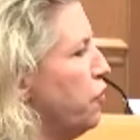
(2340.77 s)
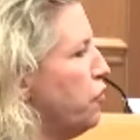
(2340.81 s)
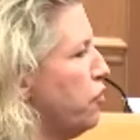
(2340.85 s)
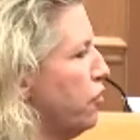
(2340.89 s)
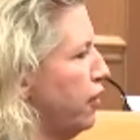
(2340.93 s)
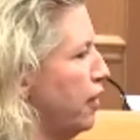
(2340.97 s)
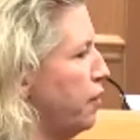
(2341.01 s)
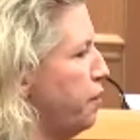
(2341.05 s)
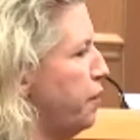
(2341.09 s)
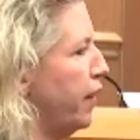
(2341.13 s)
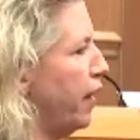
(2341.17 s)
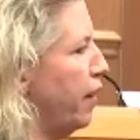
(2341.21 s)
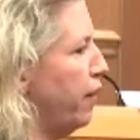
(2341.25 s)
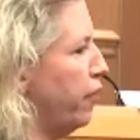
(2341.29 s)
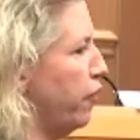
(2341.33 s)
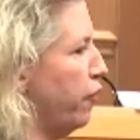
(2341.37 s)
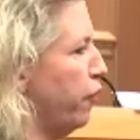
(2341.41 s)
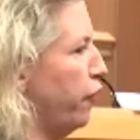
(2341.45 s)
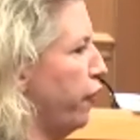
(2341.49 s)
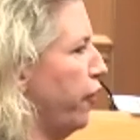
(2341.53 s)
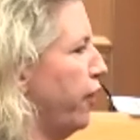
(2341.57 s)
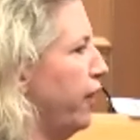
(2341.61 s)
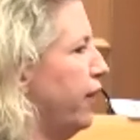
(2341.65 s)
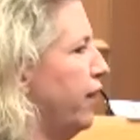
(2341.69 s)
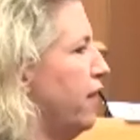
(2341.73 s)
no slipping of the
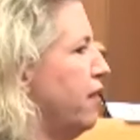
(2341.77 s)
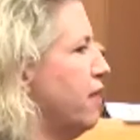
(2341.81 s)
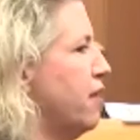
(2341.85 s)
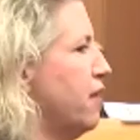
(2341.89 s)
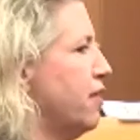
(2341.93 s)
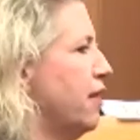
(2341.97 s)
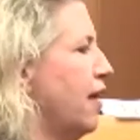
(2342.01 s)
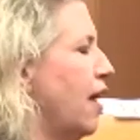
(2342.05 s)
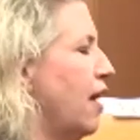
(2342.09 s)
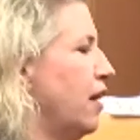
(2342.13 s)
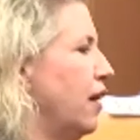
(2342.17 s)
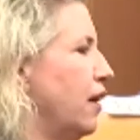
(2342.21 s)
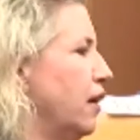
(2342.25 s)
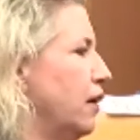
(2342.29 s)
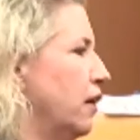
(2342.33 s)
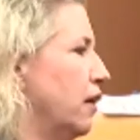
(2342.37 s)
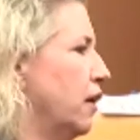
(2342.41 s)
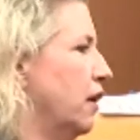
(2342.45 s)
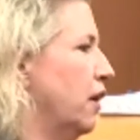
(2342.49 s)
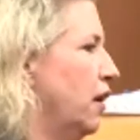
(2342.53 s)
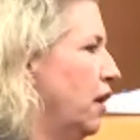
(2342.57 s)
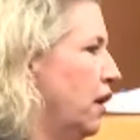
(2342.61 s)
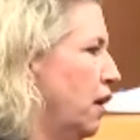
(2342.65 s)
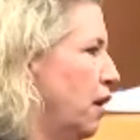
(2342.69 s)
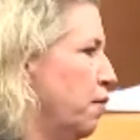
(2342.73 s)
foot. This is not a
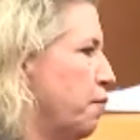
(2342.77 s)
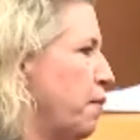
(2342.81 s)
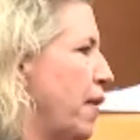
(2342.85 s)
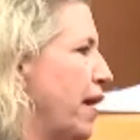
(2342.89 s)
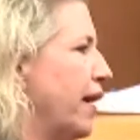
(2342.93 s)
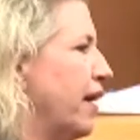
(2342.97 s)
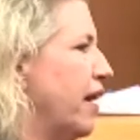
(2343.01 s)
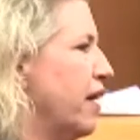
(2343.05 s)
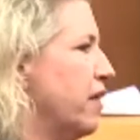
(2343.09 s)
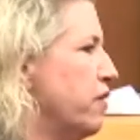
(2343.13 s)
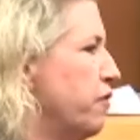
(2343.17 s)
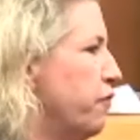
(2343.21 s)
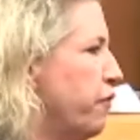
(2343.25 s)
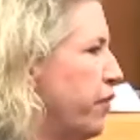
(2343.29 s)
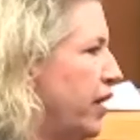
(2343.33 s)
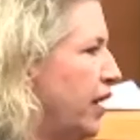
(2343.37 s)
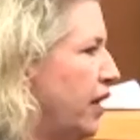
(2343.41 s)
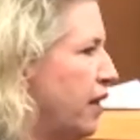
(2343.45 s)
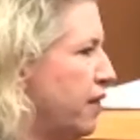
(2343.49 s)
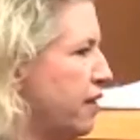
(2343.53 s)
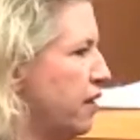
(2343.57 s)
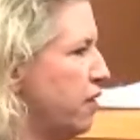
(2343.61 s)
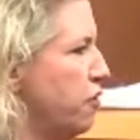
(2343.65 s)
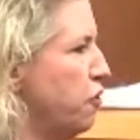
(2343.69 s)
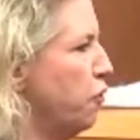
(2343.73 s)
my cousin
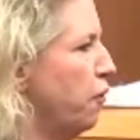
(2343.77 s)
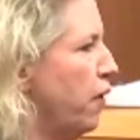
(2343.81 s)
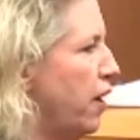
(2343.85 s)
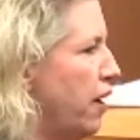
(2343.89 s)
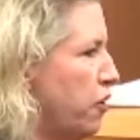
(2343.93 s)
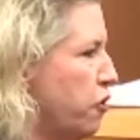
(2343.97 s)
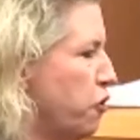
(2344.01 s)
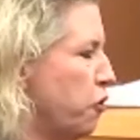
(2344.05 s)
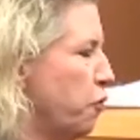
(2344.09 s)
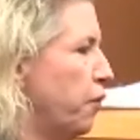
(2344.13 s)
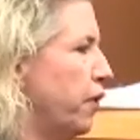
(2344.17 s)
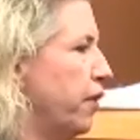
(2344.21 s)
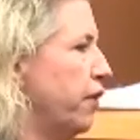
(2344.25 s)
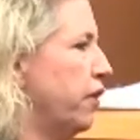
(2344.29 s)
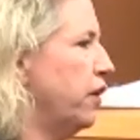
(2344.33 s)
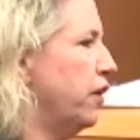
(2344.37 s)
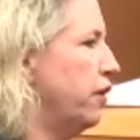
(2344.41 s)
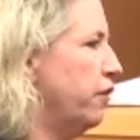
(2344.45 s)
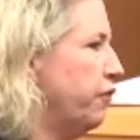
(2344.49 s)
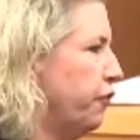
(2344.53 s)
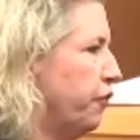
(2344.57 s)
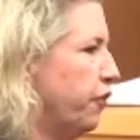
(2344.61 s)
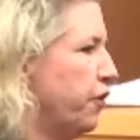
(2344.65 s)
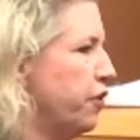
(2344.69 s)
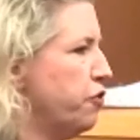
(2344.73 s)
Vinny's situation with the
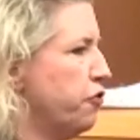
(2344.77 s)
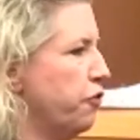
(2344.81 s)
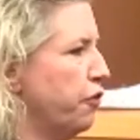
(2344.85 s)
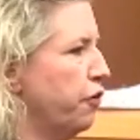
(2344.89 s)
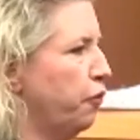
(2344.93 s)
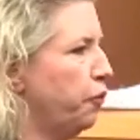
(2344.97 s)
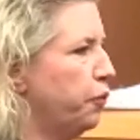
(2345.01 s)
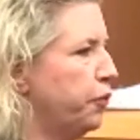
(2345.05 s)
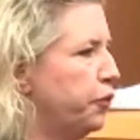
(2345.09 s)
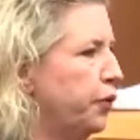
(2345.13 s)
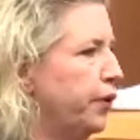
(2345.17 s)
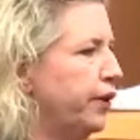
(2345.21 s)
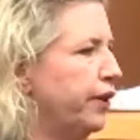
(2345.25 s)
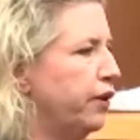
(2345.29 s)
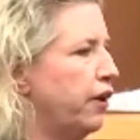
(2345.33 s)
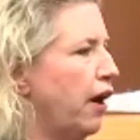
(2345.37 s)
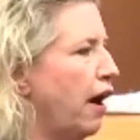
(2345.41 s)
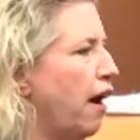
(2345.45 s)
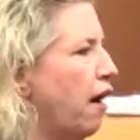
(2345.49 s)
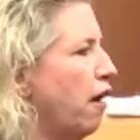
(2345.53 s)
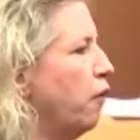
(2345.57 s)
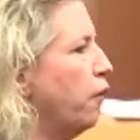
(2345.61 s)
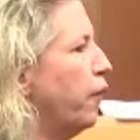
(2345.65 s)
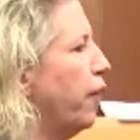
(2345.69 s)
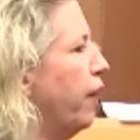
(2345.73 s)
differential between the
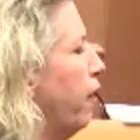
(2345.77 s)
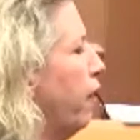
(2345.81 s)
tire